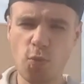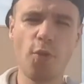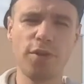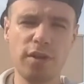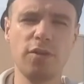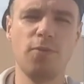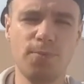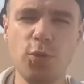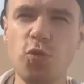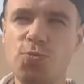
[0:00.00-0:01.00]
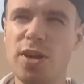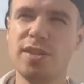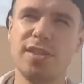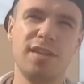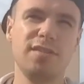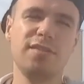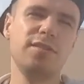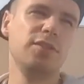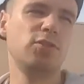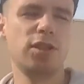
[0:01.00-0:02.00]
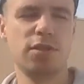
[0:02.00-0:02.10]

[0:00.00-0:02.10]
working on movement, and you